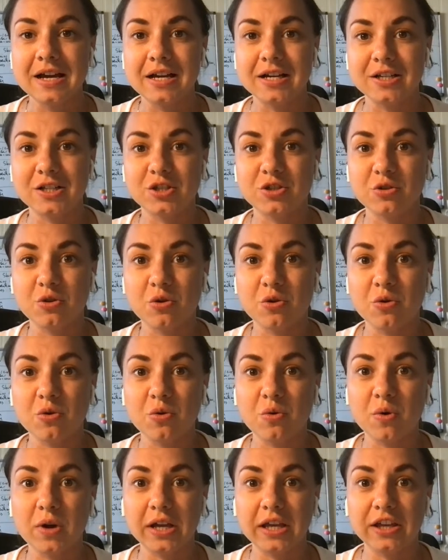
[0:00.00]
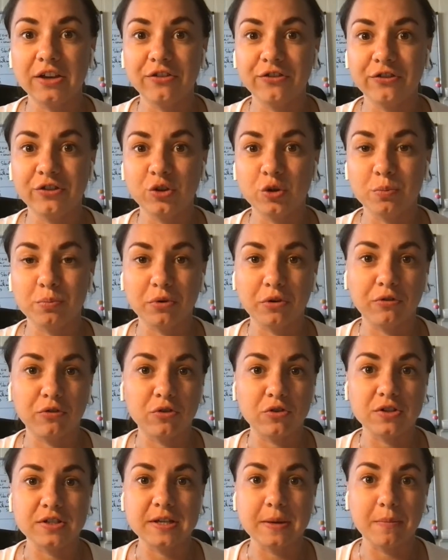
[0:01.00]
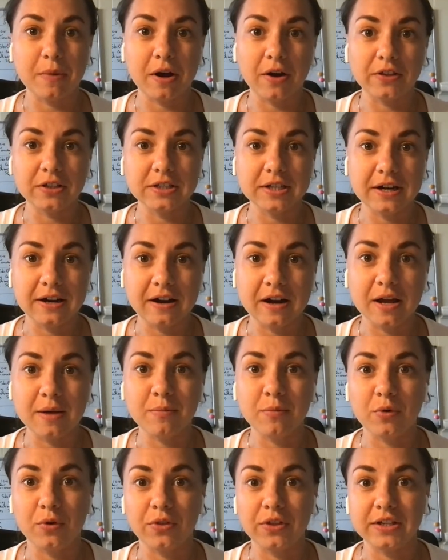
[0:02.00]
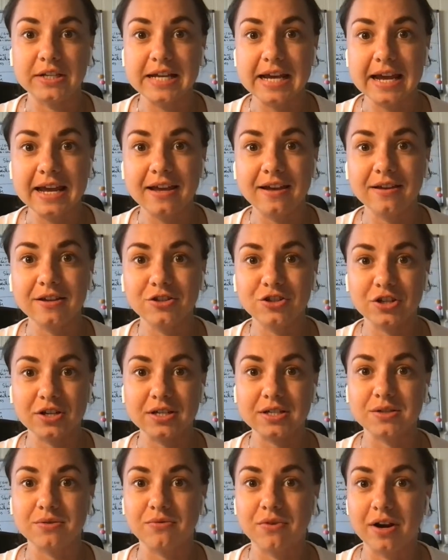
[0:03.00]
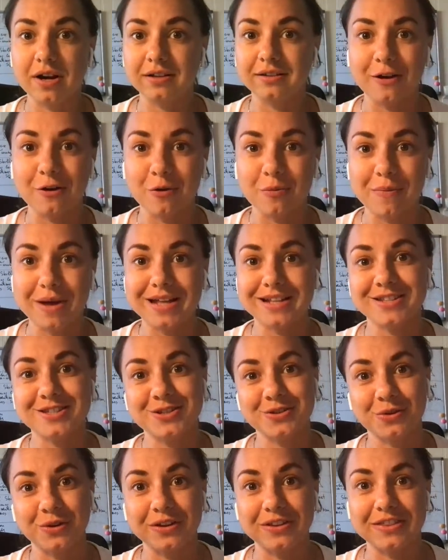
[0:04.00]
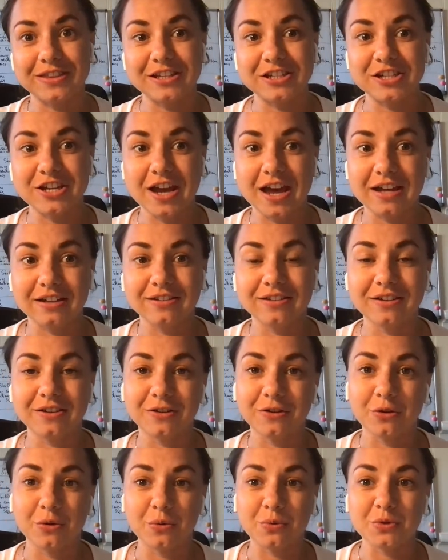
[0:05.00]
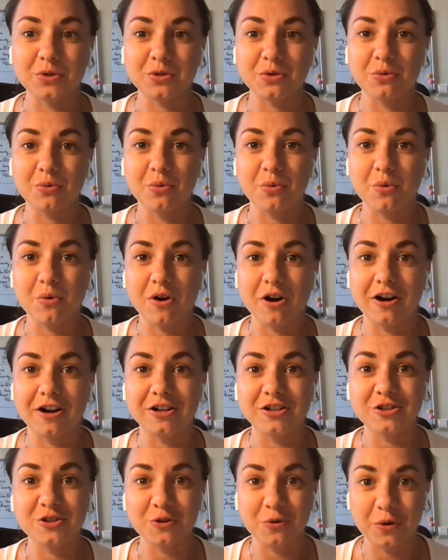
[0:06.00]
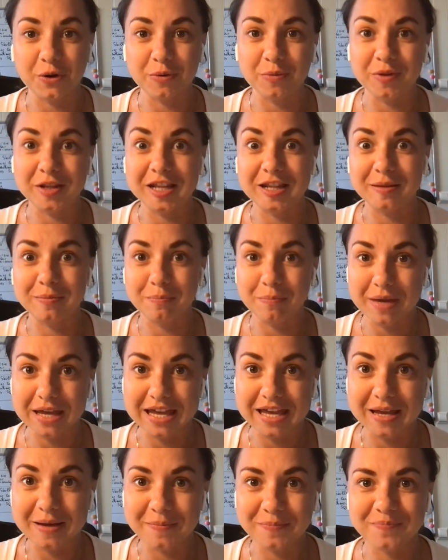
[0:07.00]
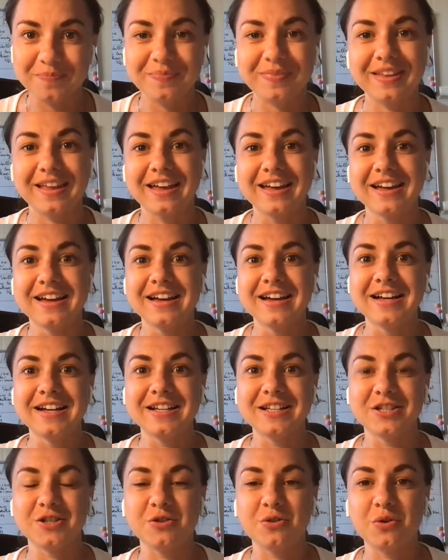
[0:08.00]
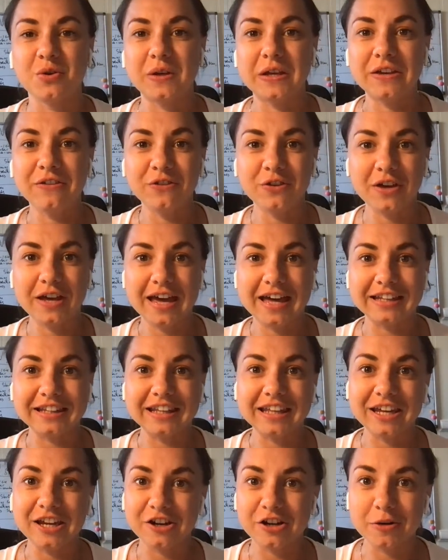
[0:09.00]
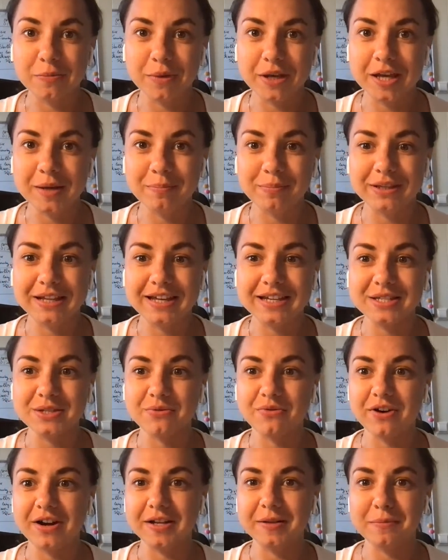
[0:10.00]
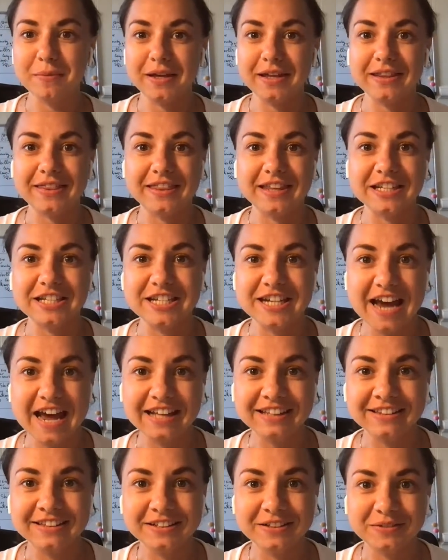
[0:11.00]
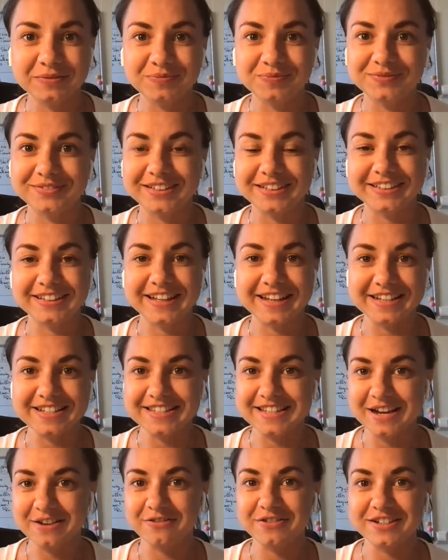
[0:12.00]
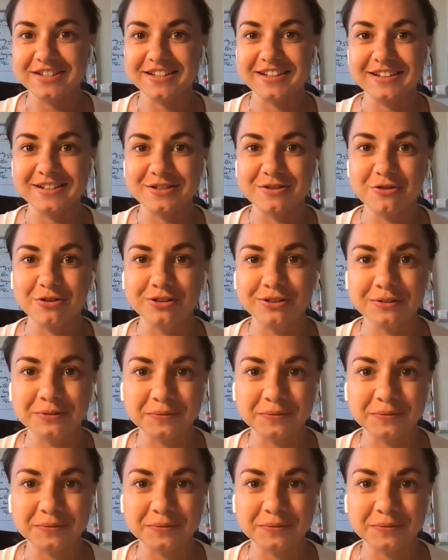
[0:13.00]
So if you prefer some other time or the day, just write the comments or in the chat, those who are joining me. So if you can hear me, please write me in the chat that yes, everything is good,